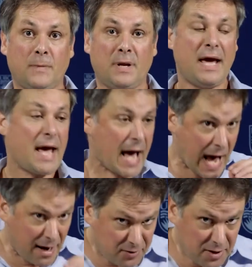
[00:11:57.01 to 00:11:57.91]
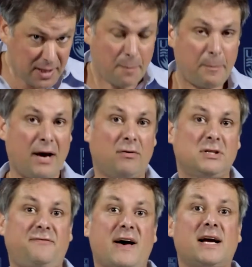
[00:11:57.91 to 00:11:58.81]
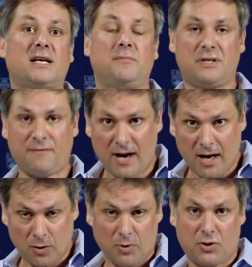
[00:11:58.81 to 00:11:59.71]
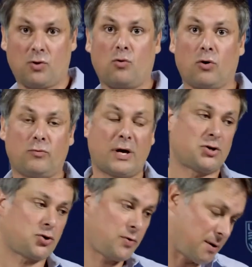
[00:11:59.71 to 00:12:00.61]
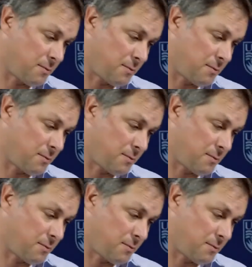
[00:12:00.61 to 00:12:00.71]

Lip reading: Okay, after the appellant's factum is filed with the court registry